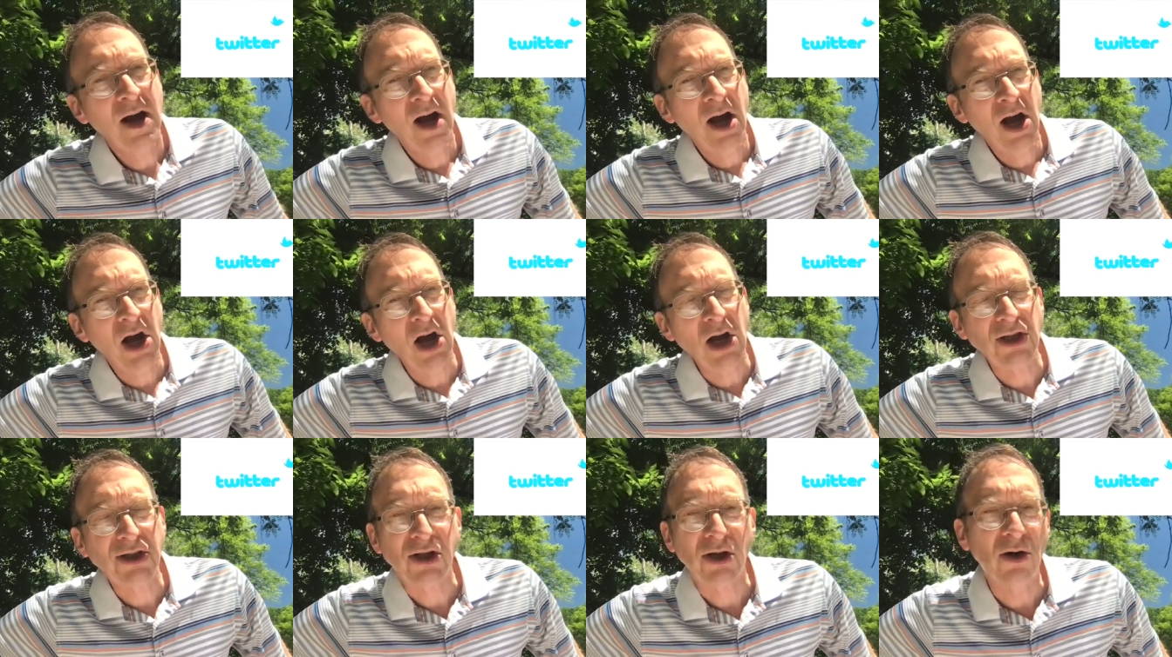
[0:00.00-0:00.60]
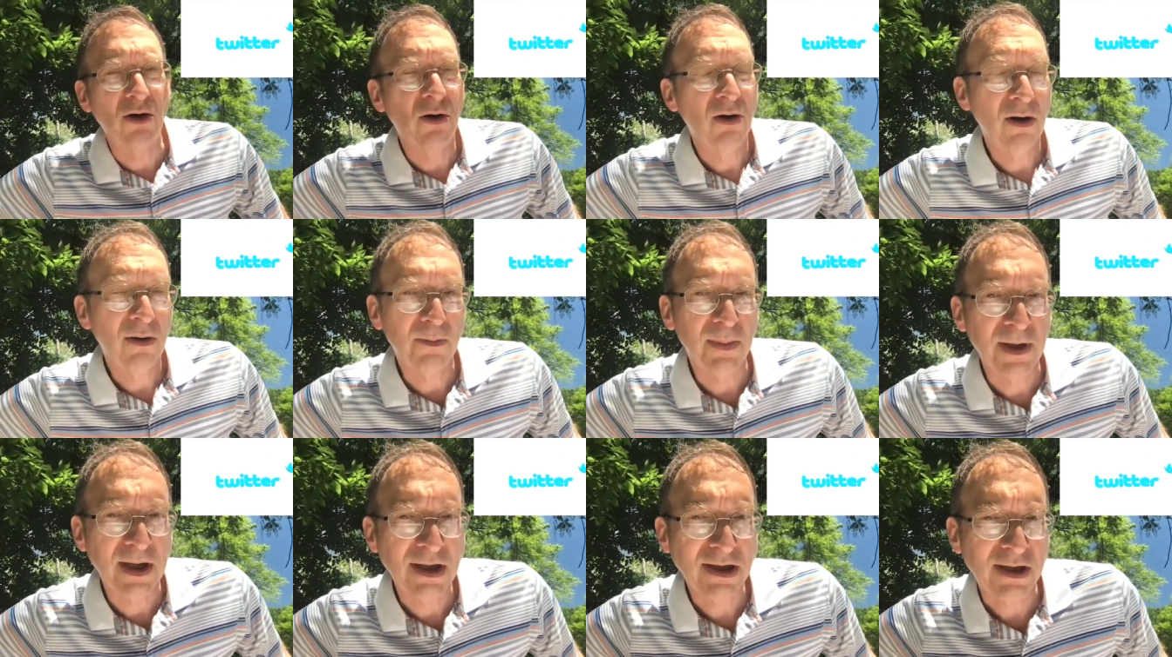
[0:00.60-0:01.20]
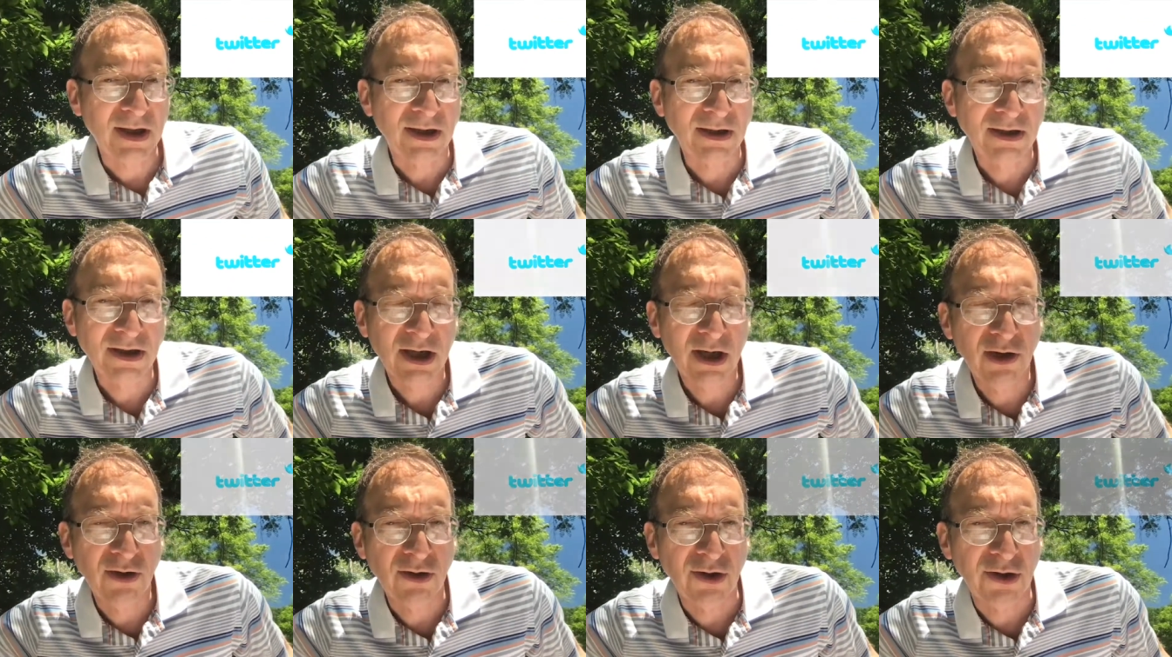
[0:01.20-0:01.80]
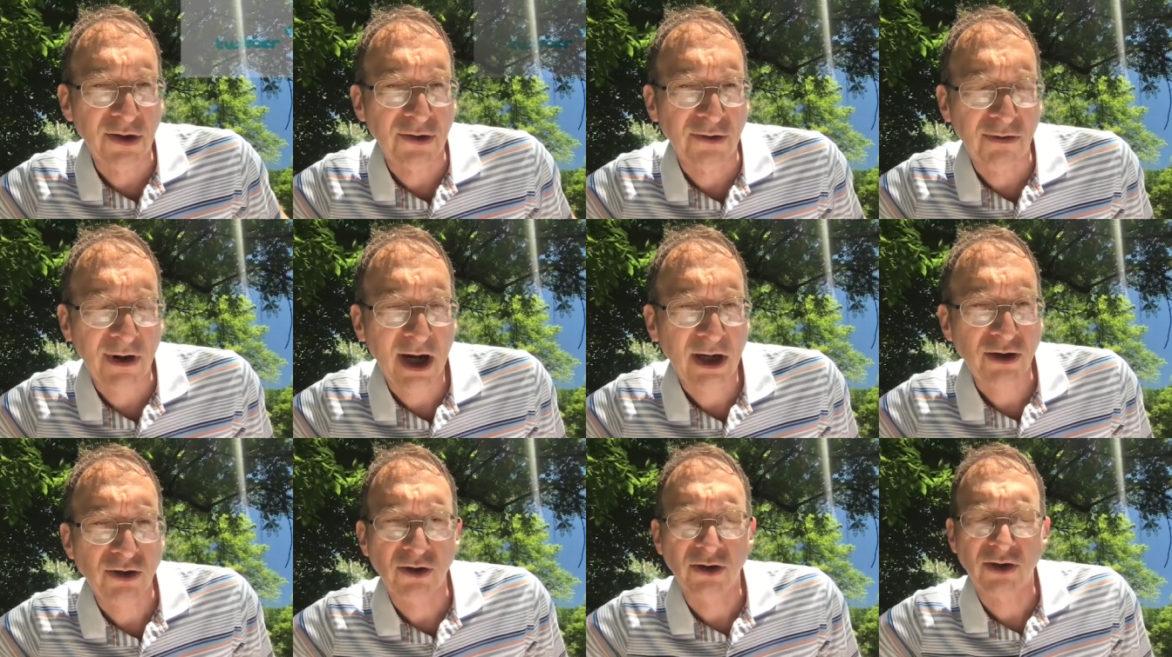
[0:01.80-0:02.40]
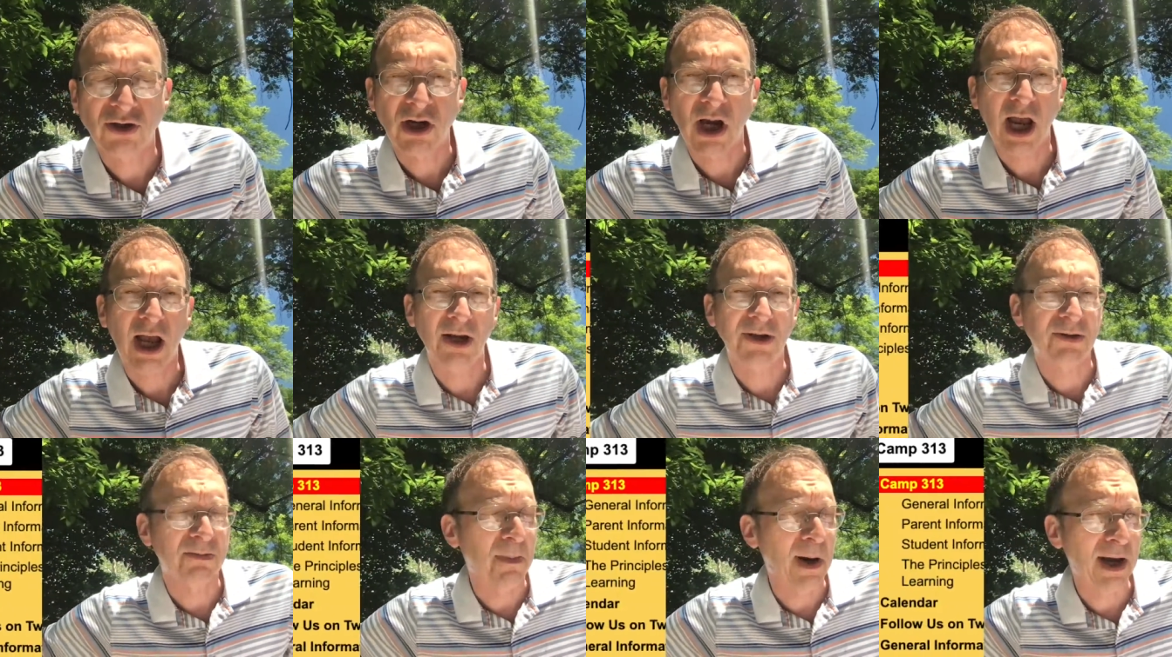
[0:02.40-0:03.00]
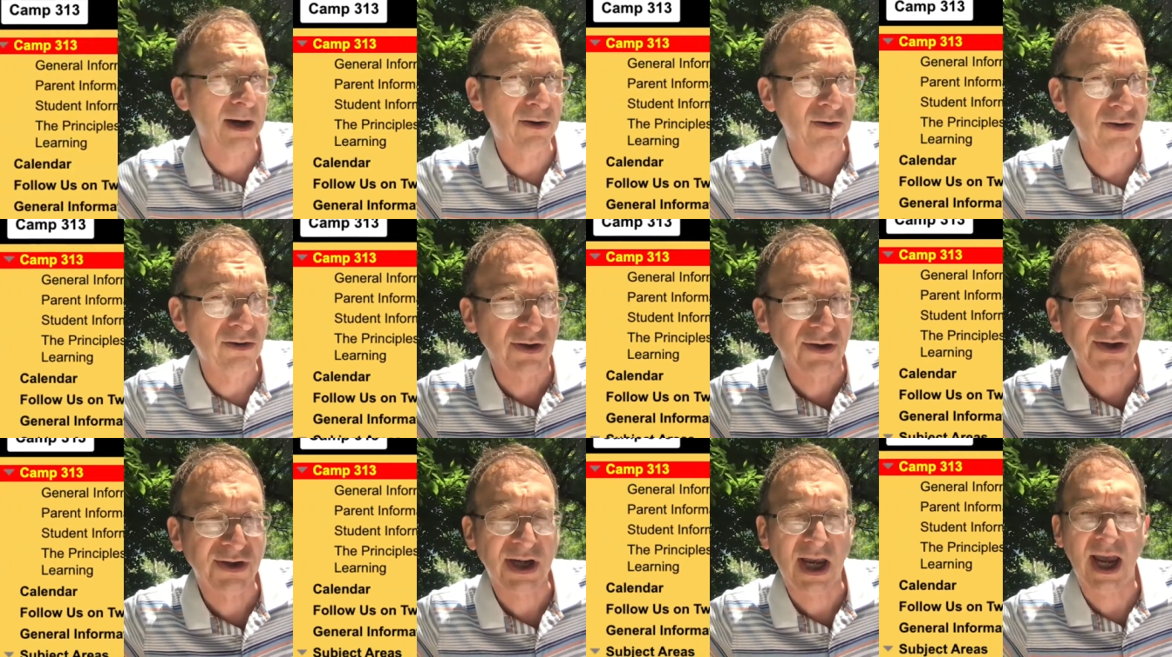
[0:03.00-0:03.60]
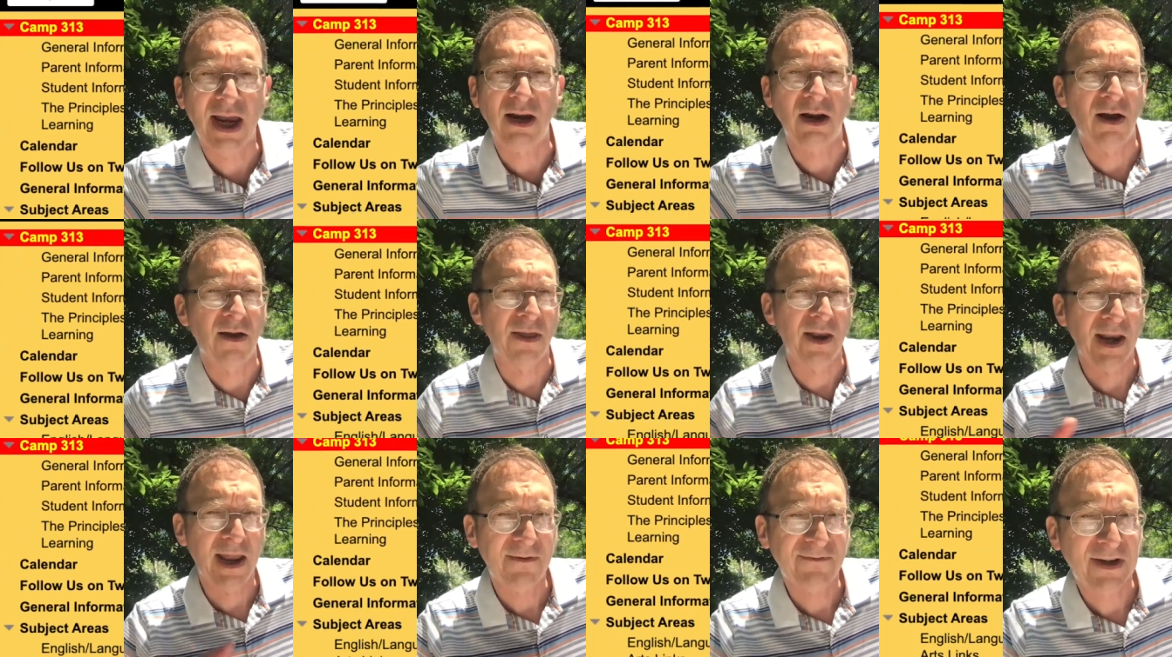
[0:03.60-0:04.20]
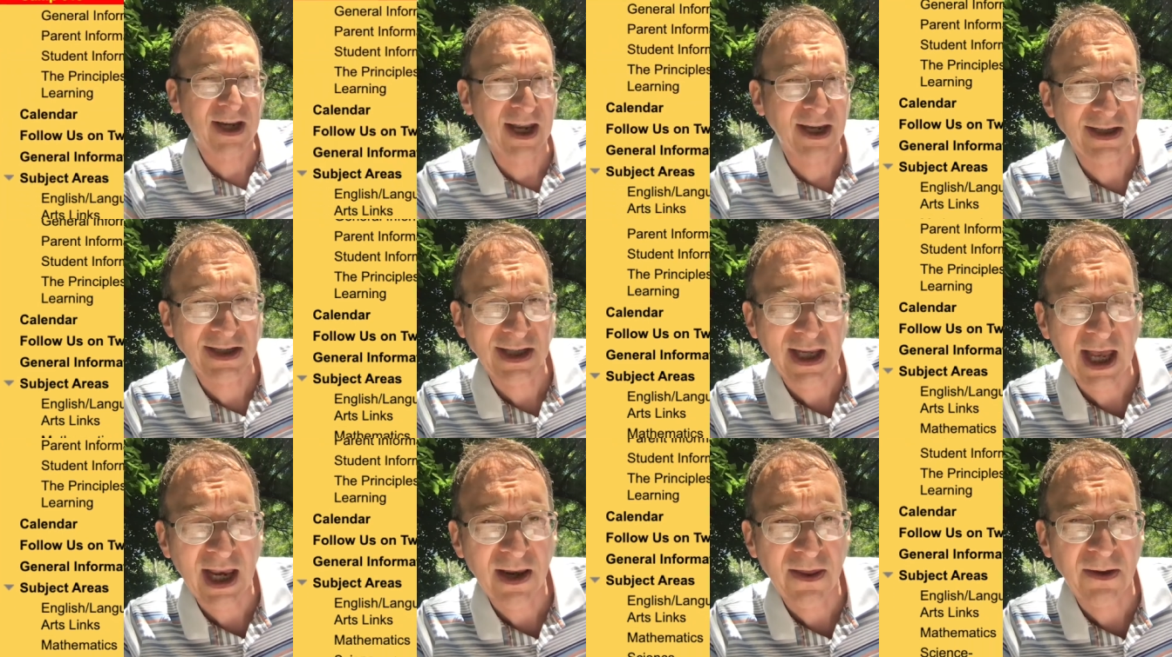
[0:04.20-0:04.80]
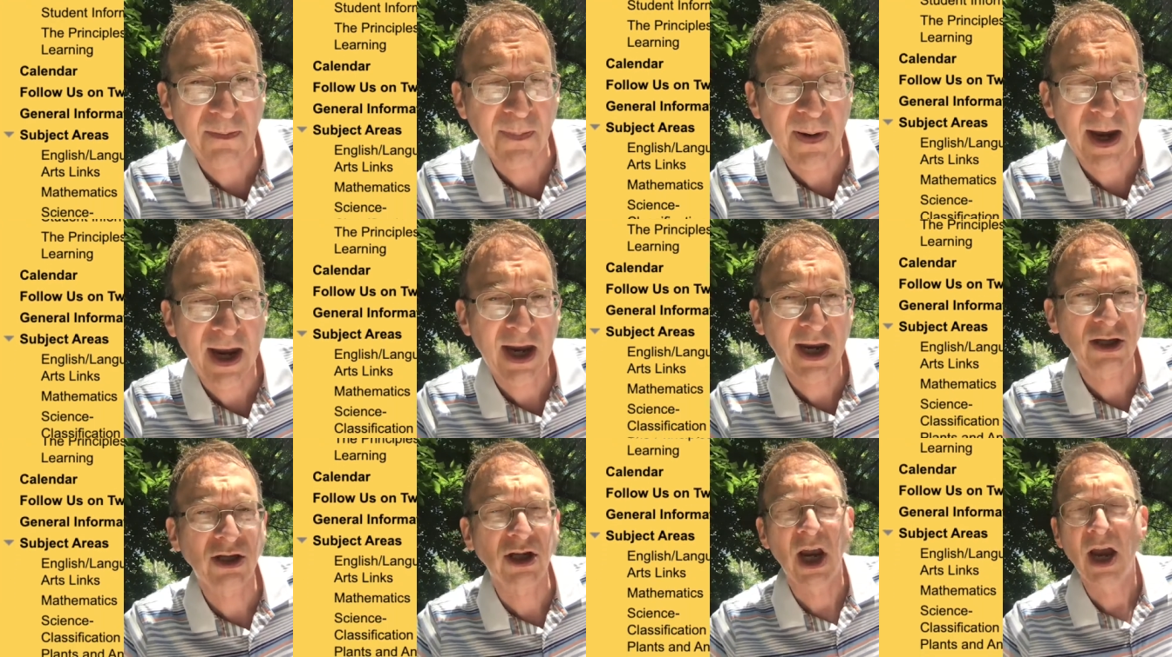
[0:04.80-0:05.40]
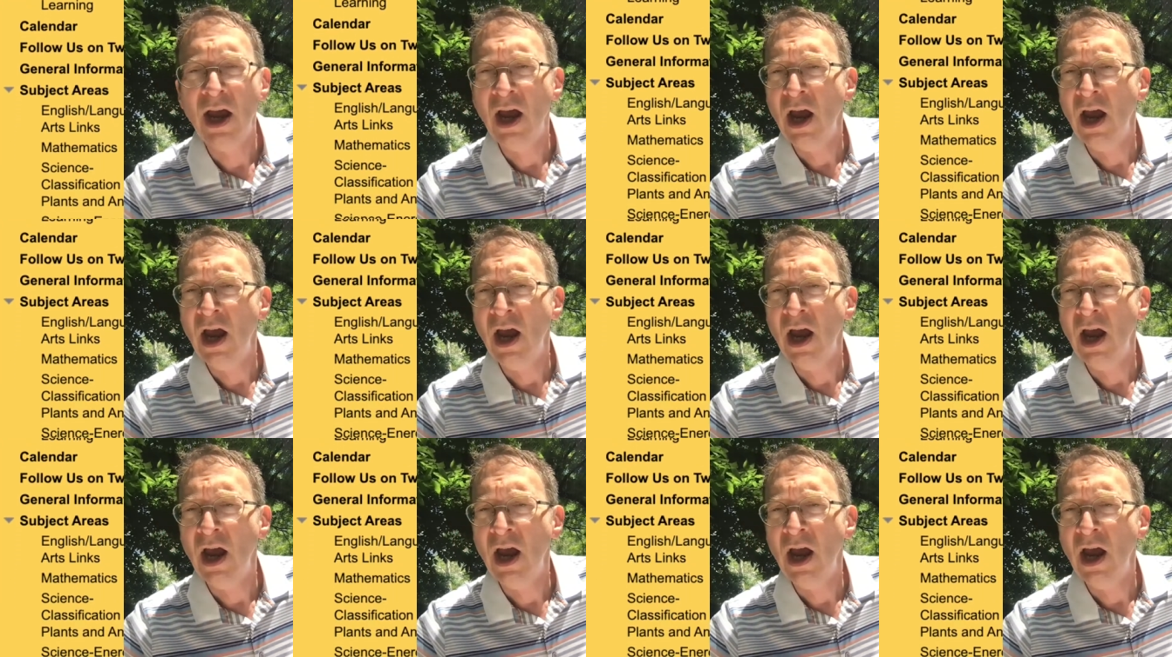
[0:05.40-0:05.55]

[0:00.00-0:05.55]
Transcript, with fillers: Also, please continue to direct your child to my Google site on the left hand side of the page.